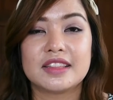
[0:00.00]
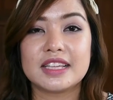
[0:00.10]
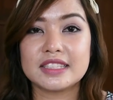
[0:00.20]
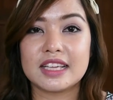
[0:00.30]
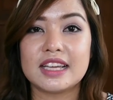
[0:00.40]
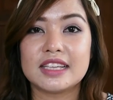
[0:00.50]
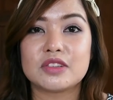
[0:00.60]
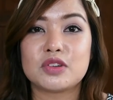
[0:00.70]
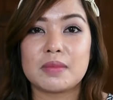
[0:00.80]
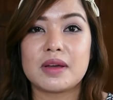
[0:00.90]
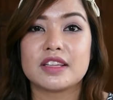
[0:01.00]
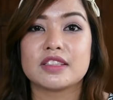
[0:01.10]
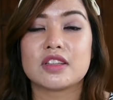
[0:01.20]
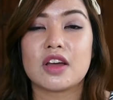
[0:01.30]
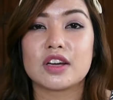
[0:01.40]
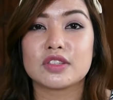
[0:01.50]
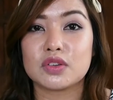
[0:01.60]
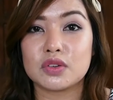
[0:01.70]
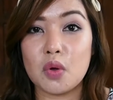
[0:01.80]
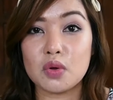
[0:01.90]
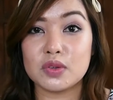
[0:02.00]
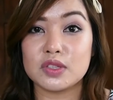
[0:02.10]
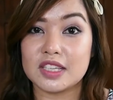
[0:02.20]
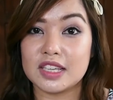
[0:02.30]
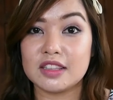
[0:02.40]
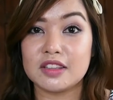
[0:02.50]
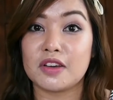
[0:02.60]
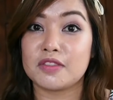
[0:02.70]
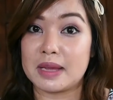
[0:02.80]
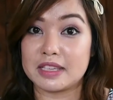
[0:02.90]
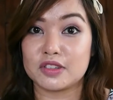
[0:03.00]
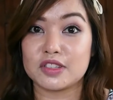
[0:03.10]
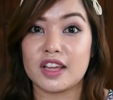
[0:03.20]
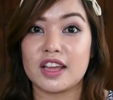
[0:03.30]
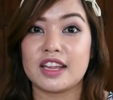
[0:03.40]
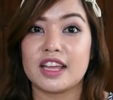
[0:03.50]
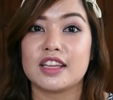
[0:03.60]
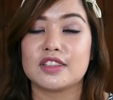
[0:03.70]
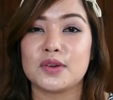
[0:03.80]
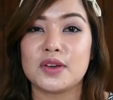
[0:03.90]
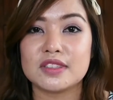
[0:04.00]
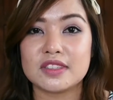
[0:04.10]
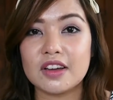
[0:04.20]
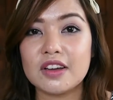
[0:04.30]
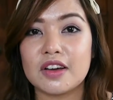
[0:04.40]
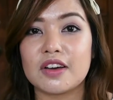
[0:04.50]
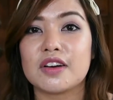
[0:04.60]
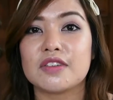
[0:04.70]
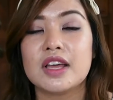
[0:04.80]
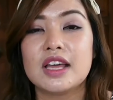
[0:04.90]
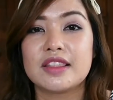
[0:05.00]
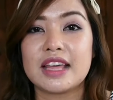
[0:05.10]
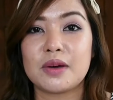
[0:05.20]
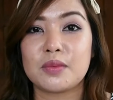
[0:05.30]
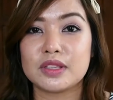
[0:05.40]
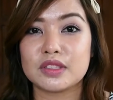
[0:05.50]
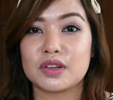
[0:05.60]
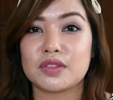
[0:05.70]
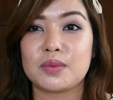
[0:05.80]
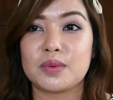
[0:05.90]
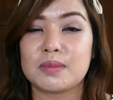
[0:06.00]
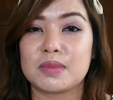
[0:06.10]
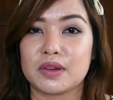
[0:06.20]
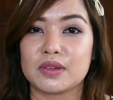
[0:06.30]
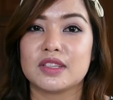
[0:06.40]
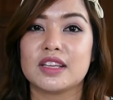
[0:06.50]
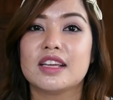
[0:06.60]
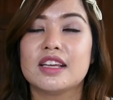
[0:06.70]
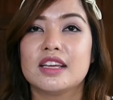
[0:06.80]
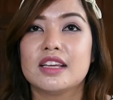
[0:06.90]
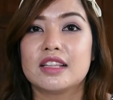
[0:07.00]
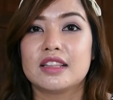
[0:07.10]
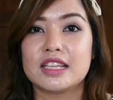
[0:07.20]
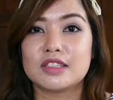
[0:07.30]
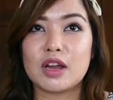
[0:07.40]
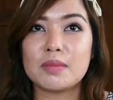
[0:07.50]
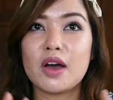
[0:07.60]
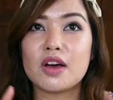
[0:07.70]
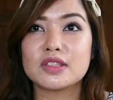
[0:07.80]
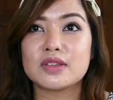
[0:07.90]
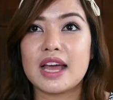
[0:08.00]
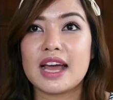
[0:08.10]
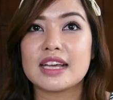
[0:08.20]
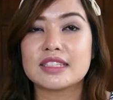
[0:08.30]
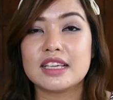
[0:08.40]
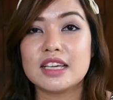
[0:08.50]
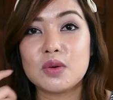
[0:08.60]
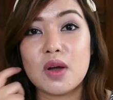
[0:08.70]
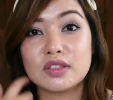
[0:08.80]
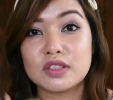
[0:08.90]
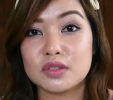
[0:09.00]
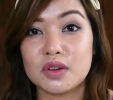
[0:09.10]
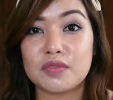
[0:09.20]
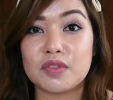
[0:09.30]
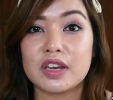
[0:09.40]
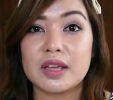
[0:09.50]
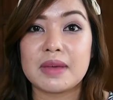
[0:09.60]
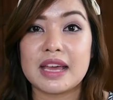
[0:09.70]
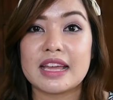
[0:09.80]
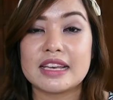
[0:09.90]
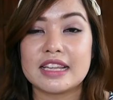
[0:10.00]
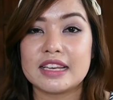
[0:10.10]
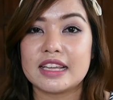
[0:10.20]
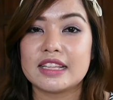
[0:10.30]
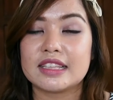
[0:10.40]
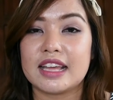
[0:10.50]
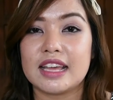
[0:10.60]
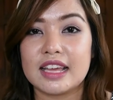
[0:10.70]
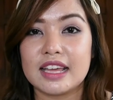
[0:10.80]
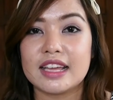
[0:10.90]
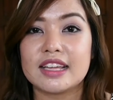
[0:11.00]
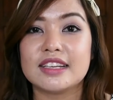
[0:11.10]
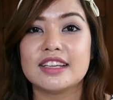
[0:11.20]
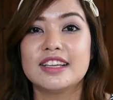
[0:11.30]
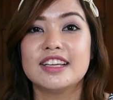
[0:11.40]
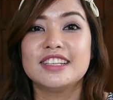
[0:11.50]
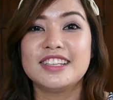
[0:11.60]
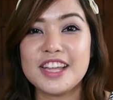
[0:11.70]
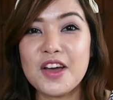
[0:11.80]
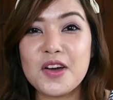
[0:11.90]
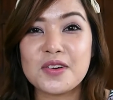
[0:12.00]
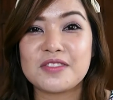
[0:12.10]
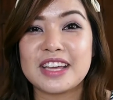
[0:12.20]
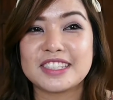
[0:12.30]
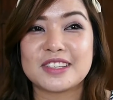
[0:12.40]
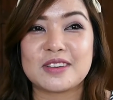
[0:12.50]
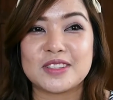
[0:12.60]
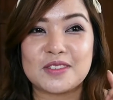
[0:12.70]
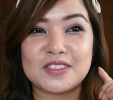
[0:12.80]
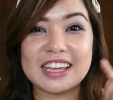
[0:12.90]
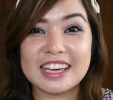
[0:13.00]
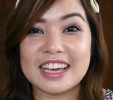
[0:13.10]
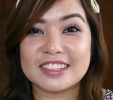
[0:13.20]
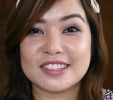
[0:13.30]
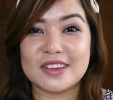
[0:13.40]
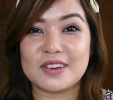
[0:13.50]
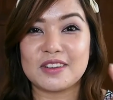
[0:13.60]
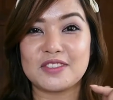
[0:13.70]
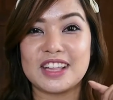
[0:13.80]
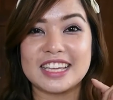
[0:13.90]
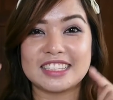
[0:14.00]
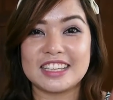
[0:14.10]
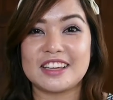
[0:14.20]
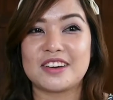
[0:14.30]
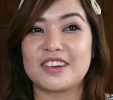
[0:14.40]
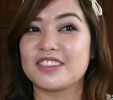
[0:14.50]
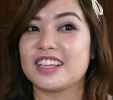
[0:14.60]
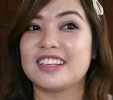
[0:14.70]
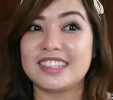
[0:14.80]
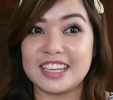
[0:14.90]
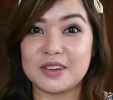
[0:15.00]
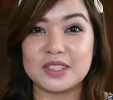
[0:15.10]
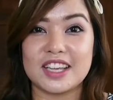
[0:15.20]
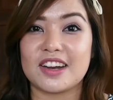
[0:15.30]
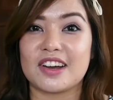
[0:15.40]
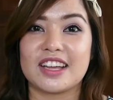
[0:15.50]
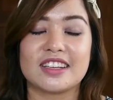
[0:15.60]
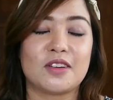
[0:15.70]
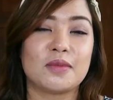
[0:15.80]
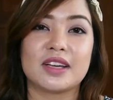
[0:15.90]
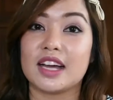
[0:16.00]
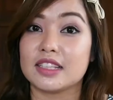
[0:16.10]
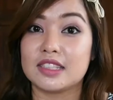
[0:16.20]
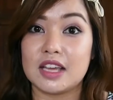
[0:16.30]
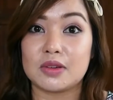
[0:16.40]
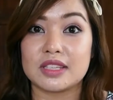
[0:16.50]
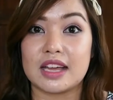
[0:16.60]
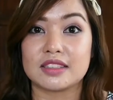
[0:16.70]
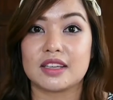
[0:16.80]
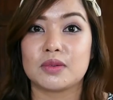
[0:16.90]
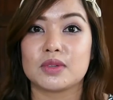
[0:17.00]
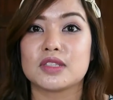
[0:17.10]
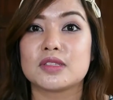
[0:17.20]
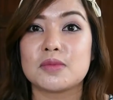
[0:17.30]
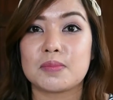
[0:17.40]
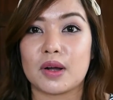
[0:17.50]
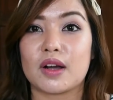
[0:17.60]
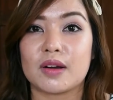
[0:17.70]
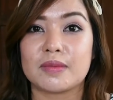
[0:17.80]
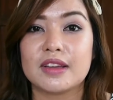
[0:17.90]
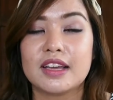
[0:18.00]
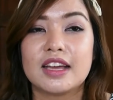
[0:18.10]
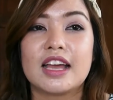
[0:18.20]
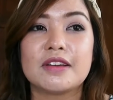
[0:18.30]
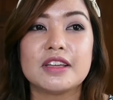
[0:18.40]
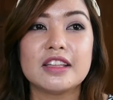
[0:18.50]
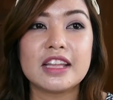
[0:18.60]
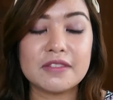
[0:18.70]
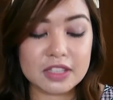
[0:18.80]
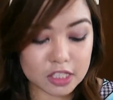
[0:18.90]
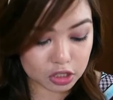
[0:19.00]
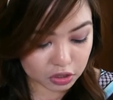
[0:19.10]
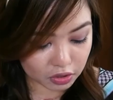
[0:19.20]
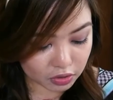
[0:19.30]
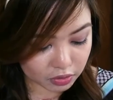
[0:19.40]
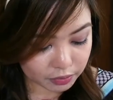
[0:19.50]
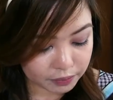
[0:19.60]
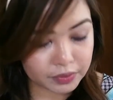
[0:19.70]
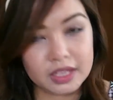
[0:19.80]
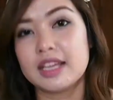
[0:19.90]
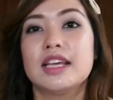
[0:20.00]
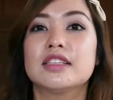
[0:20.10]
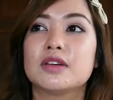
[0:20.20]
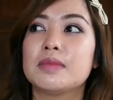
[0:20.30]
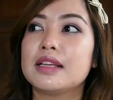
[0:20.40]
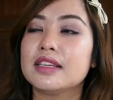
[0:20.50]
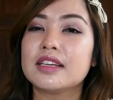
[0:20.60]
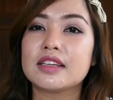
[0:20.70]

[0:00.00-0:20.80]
this is a drama that stars Gong Hyo-jin of Master Sun and Jo In-sung of That Winter, The Wind Blows. This drama also has Lee Kwang-soo of Running Man in it and Dio of EXO. So if you like EXO, if you like Dio, then Dio's here and oh my god, Dio's acting was super I really like this show. It's a romantic